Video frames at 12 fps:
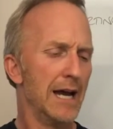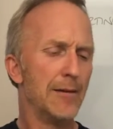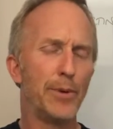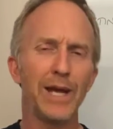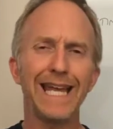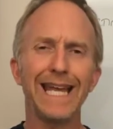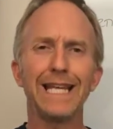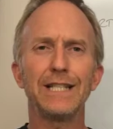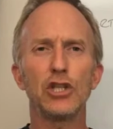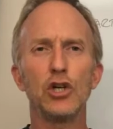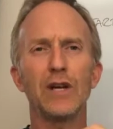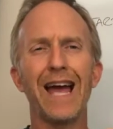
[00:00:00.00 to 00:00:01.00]
but he
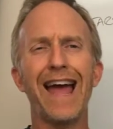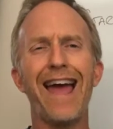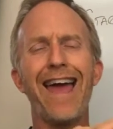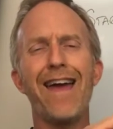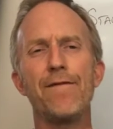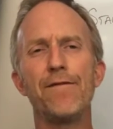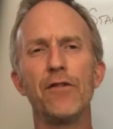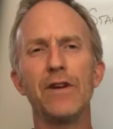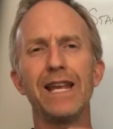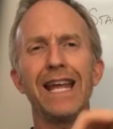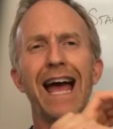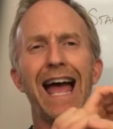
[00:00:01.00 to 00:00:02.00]
took
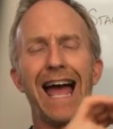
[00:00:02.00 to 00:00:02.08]
every